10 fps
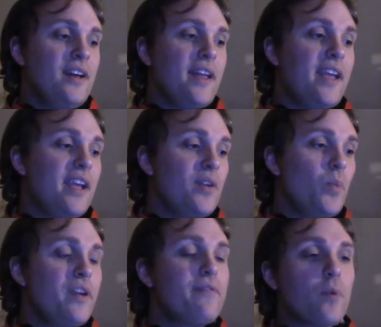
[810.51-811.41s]
And
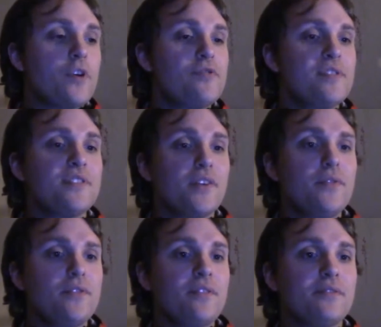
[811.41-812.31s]
Wing Fortress
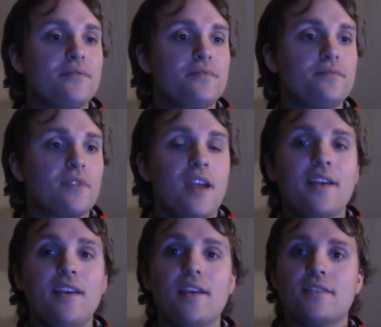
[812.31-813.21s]
Zone,
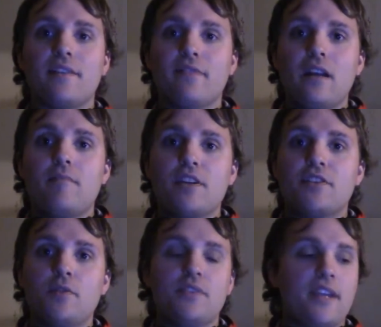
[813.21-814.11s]
yes, that very much
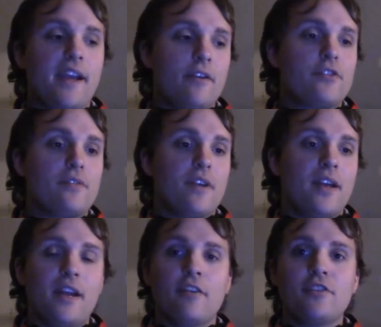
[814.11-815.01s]
suits an
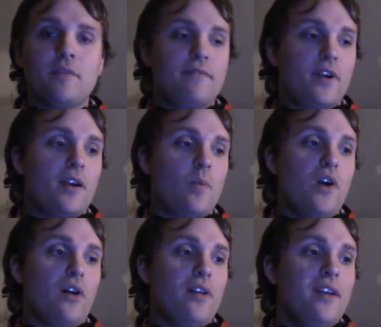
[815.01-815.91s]
airship very
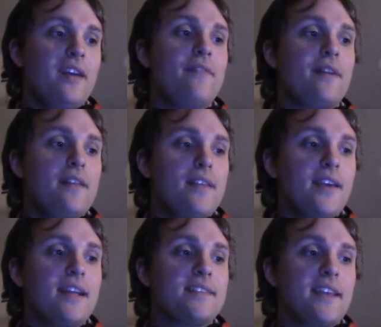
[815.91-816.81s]
well. If
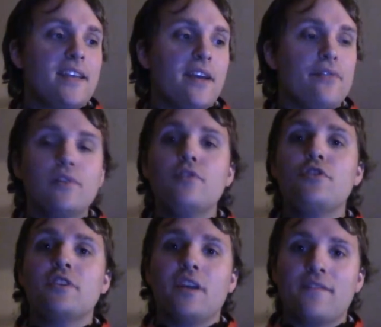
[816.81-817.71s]
anything, it's like an
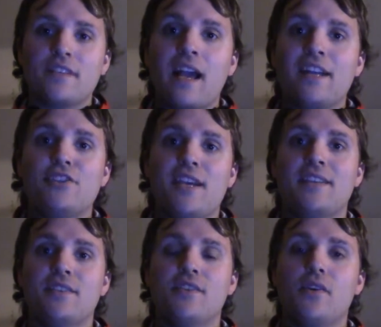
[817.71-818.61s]
evolution of Sky
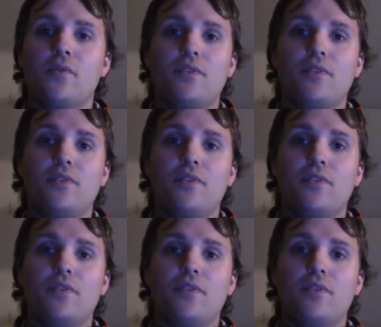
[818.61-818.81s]
Chase Zone.